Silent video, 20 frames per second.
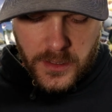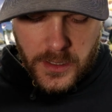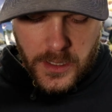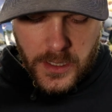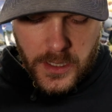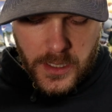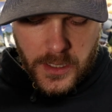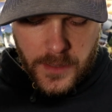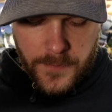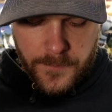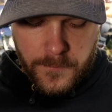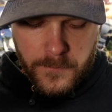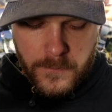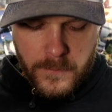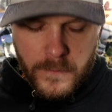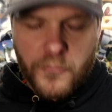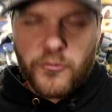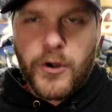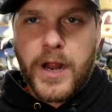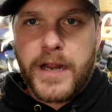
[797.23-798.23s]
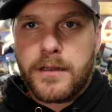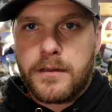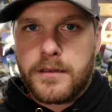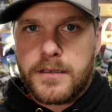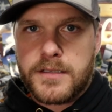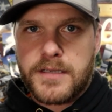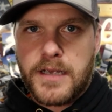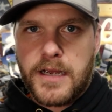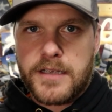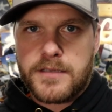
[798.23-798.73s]
um,
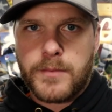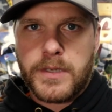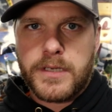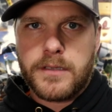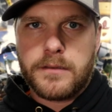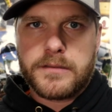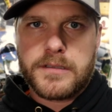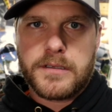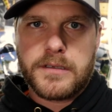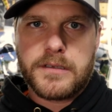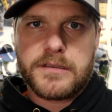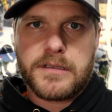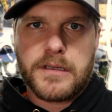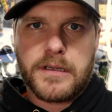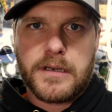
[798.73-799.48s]
regular size Medusas,